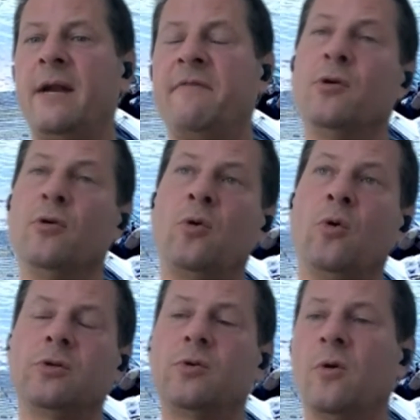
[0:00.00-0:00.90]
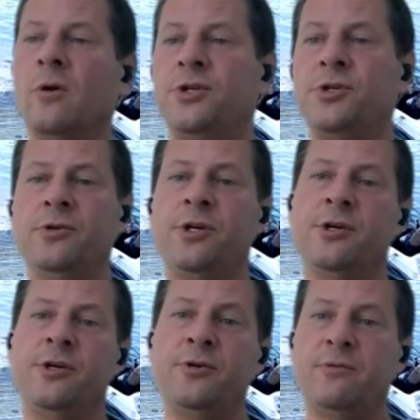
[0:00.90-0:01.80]
If you were a goal scorer in
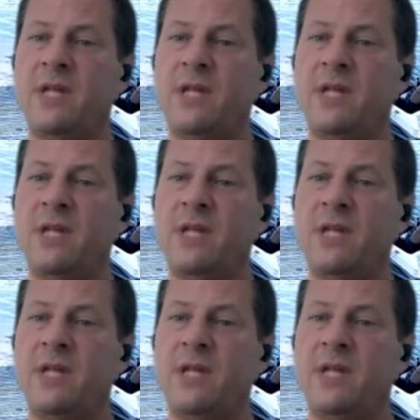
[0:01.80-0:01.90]
junior,